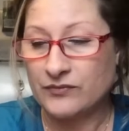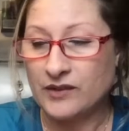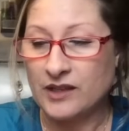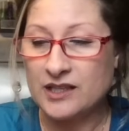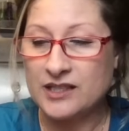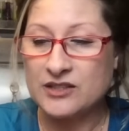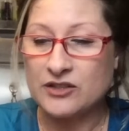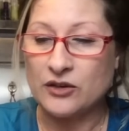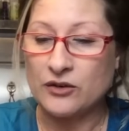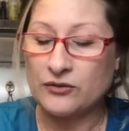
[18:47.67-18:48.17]

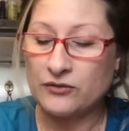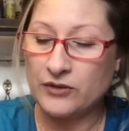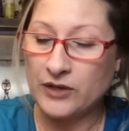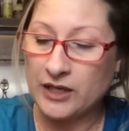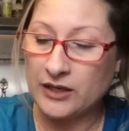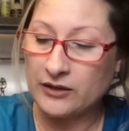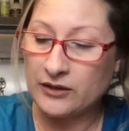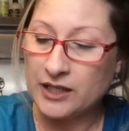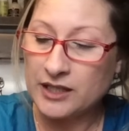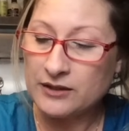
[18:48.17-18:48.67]
These are
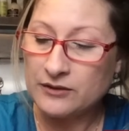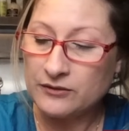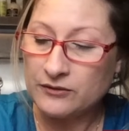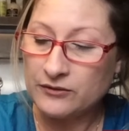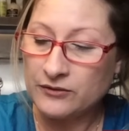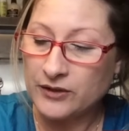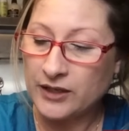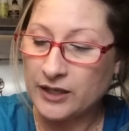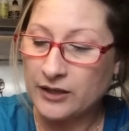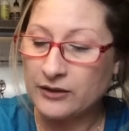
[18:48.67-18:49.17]
very,
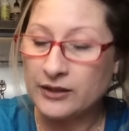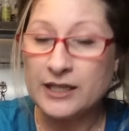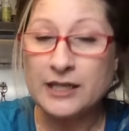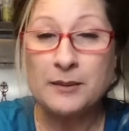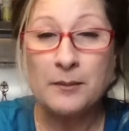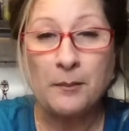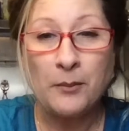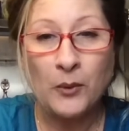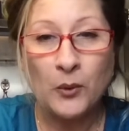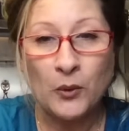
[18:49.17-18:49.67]
very
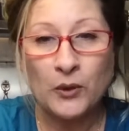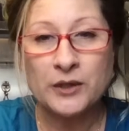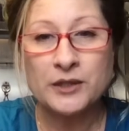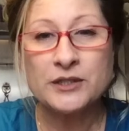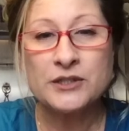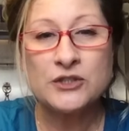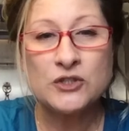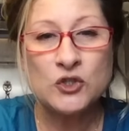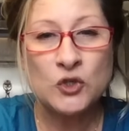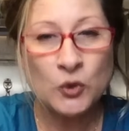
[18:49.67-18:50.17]

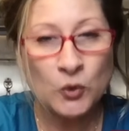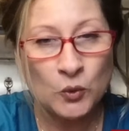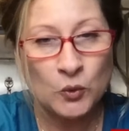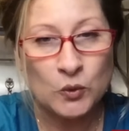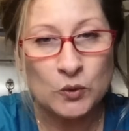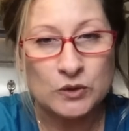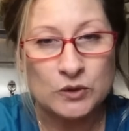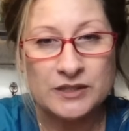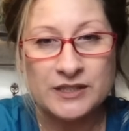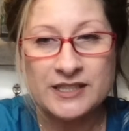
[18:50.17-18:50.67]
important
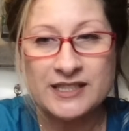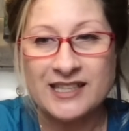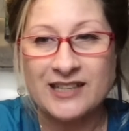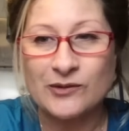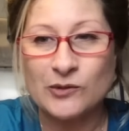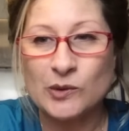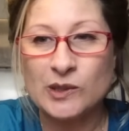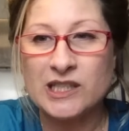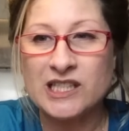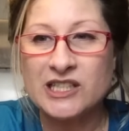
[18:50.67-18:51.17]
tools that
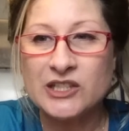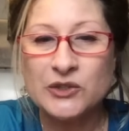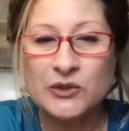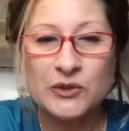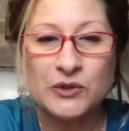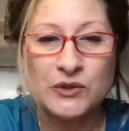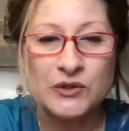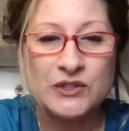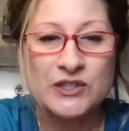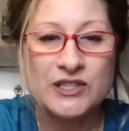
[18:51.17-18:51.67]
we
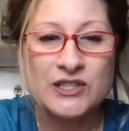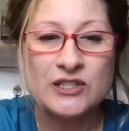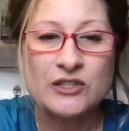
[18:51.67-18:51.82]
use